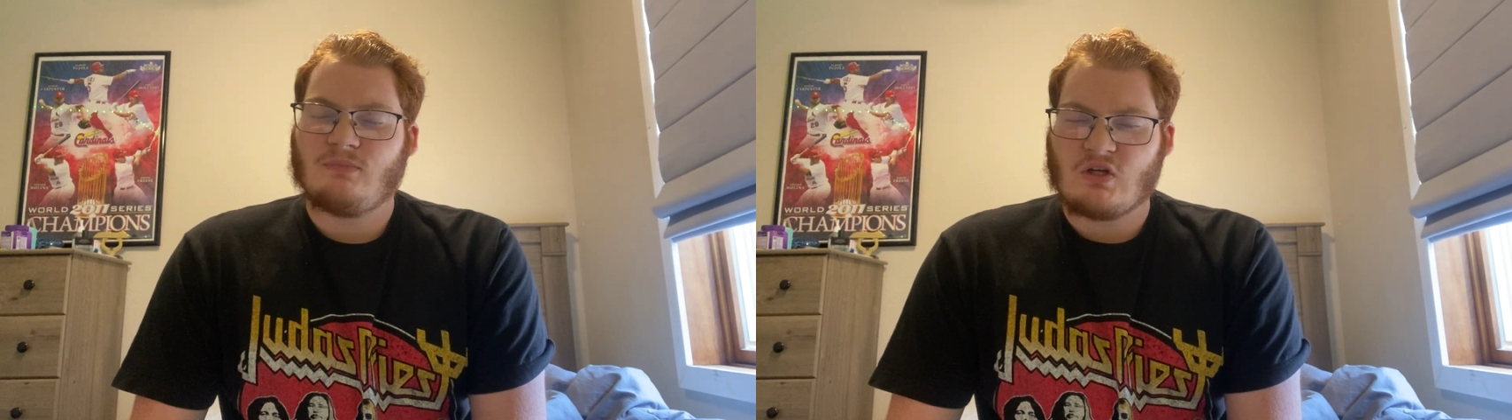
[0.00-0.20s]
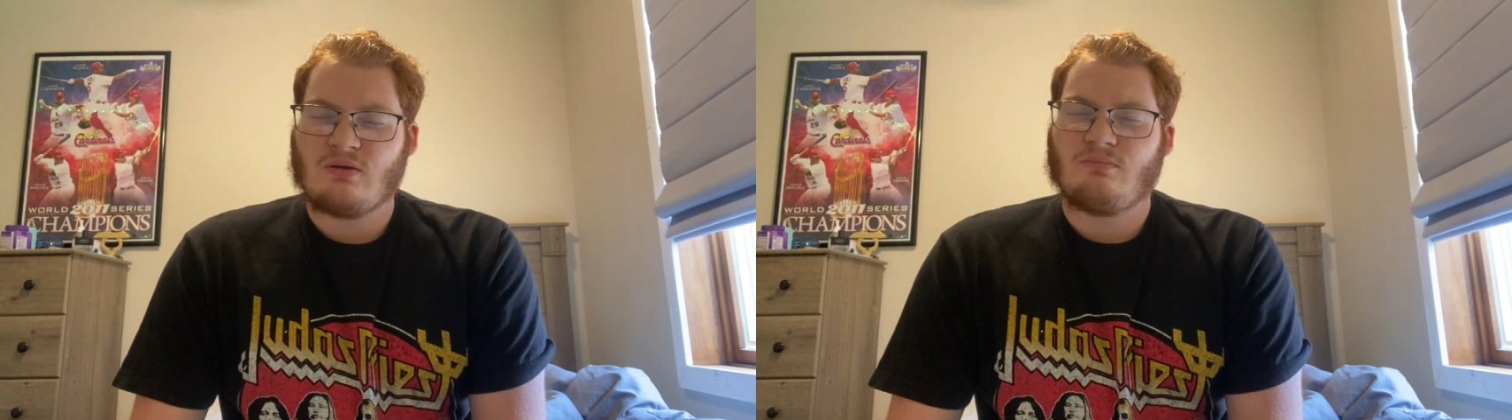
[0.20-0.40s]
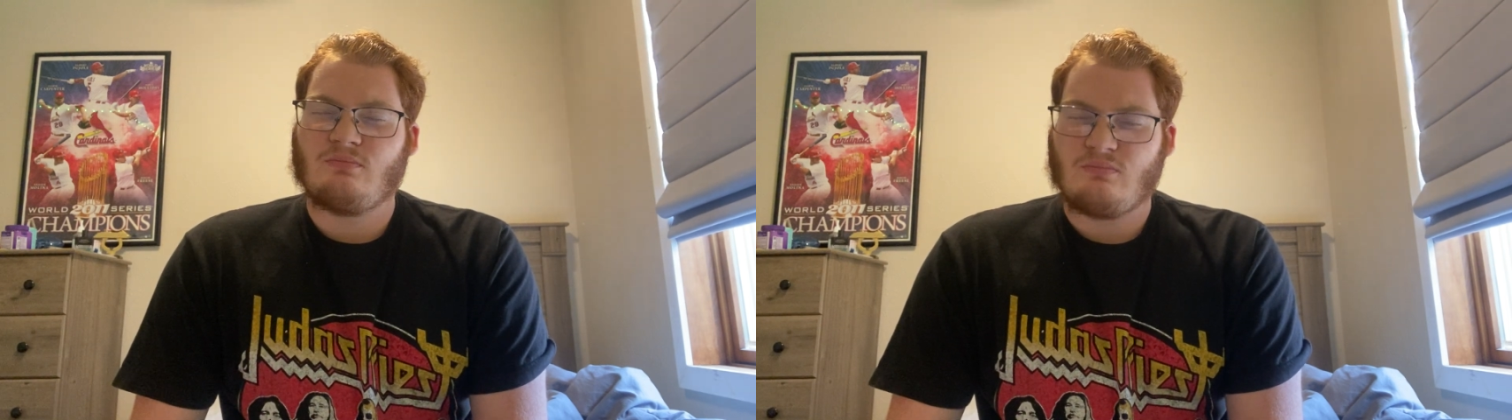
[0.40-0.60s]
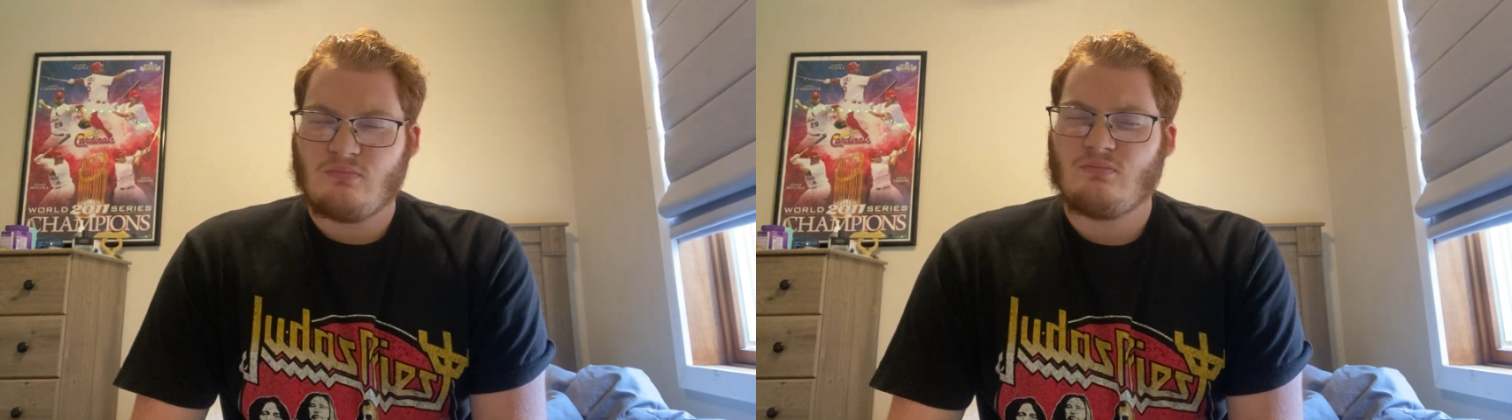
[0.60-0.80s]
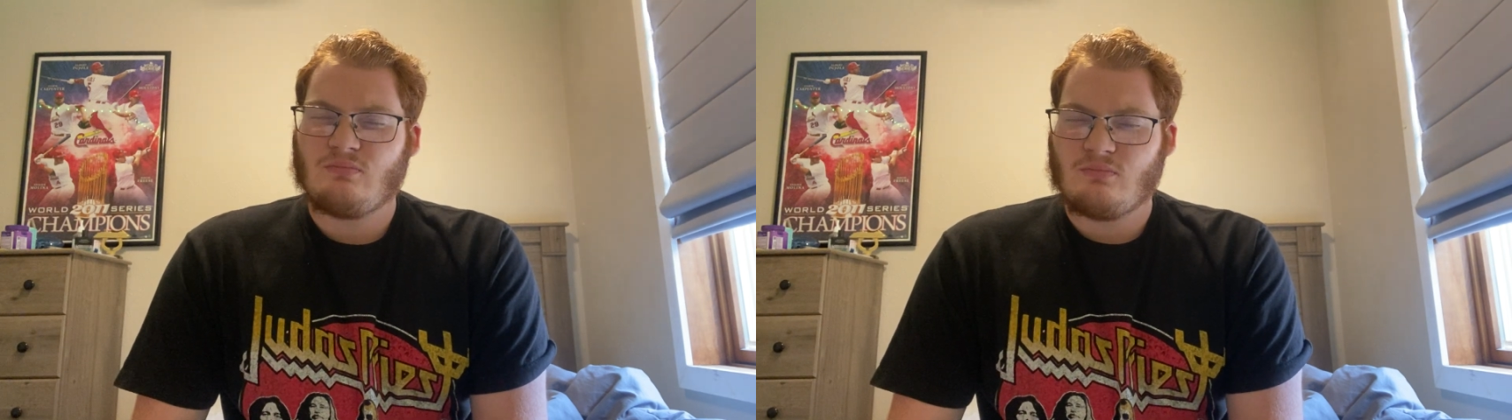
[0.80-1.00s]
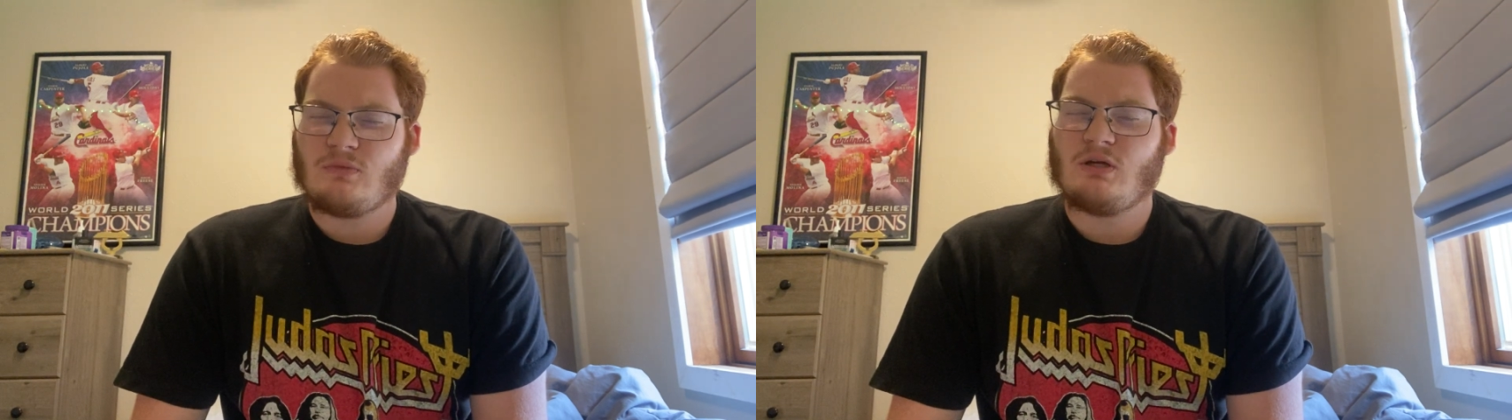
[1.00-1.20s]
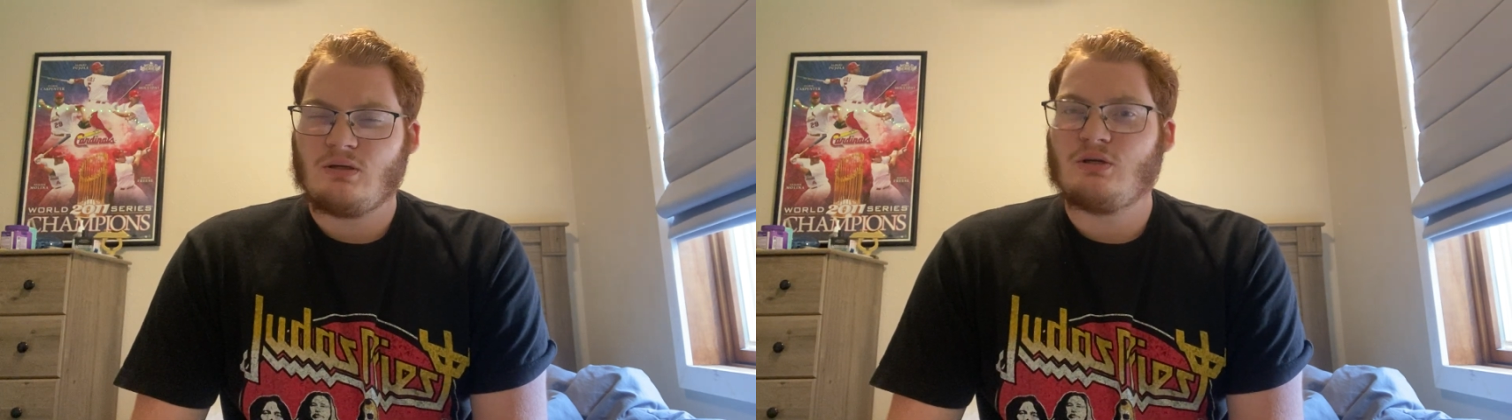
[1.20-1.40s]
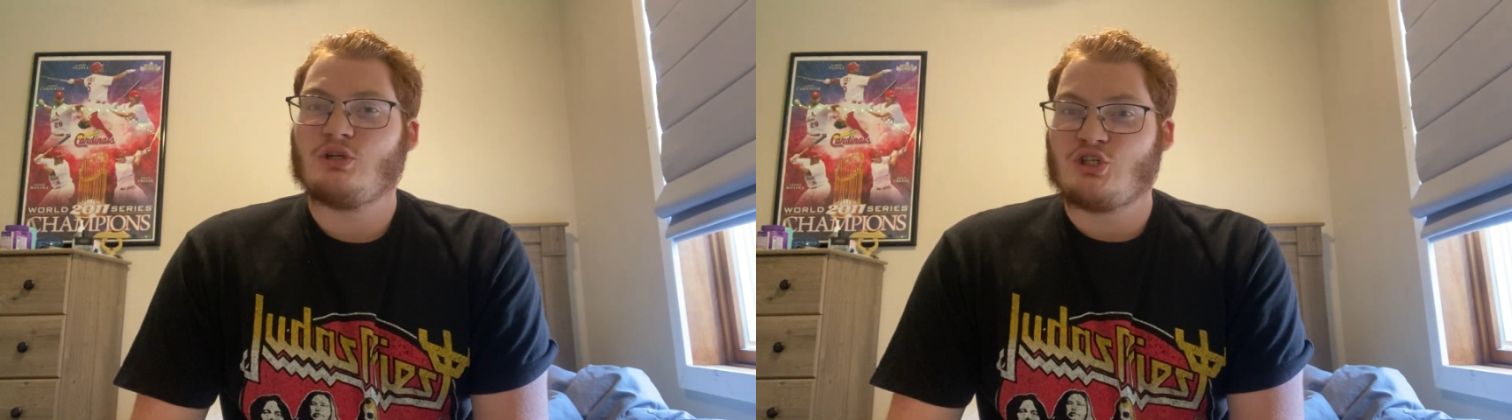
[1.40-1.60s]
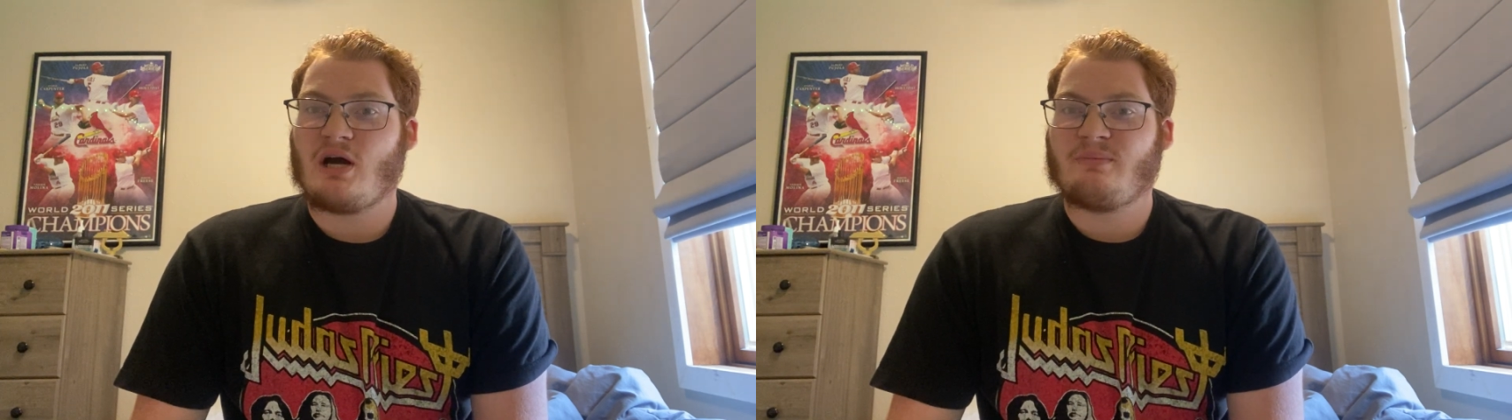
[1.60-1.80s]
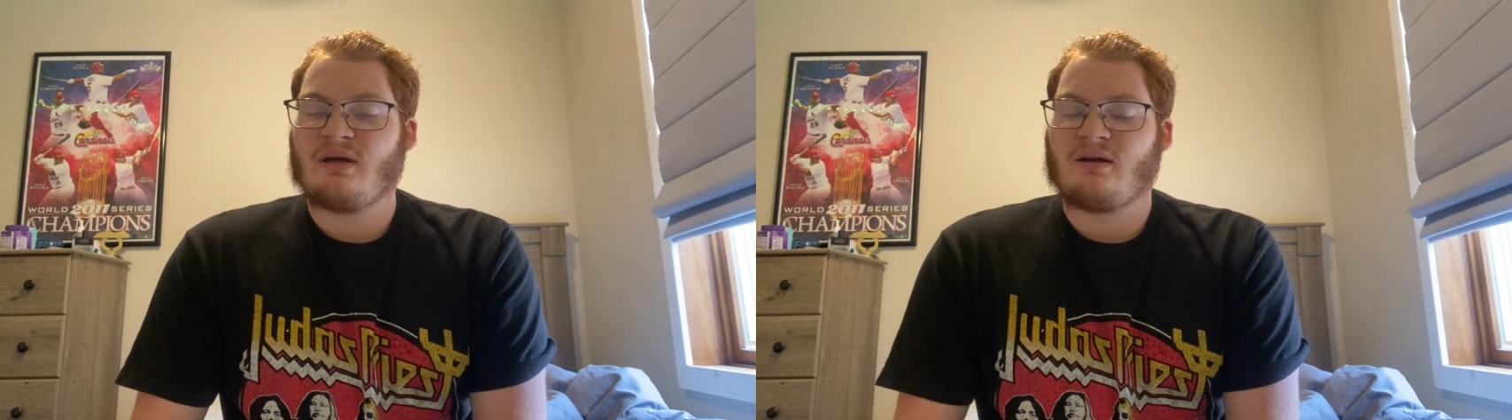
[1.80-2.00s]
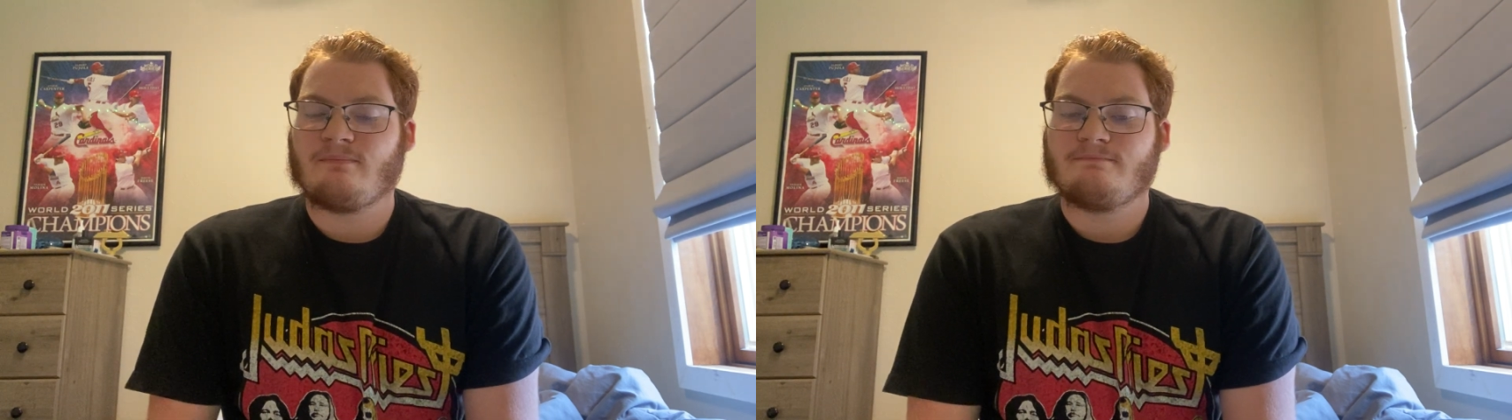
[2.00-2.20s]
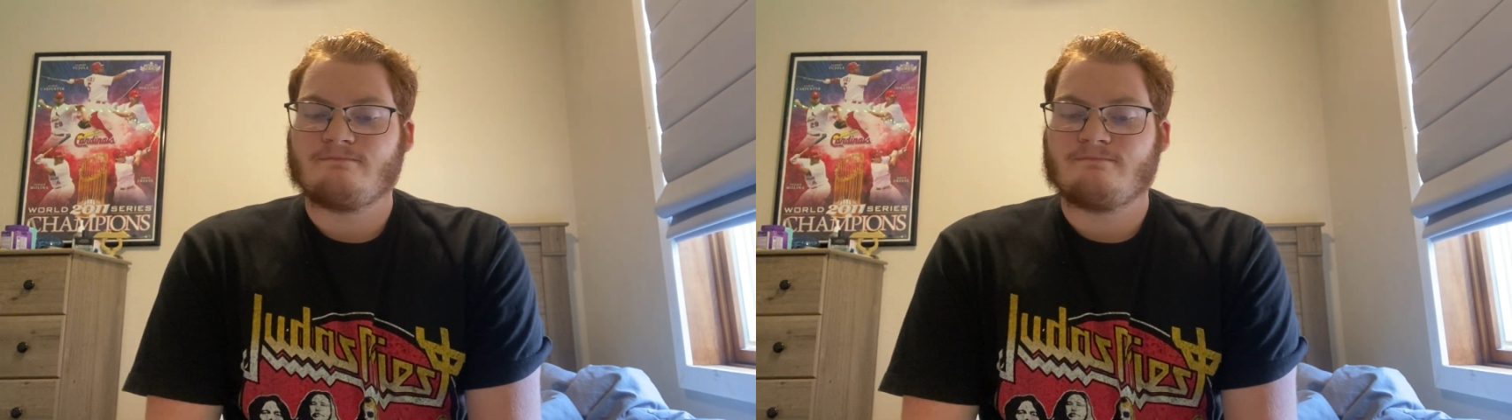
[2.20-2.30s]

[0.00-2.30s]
job there.